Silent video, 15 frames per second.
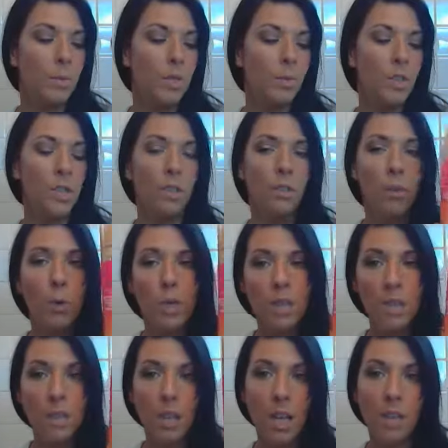was originally
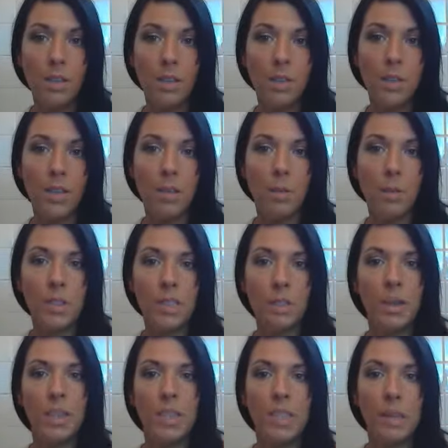$14. They put
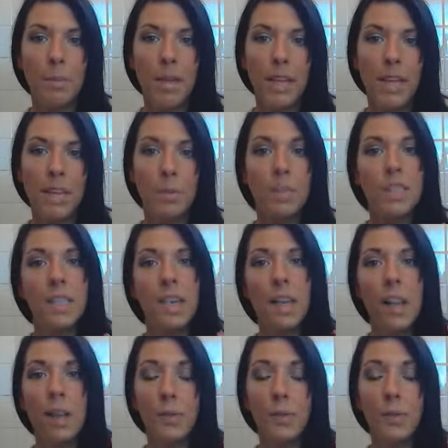some on the semi-annual sale.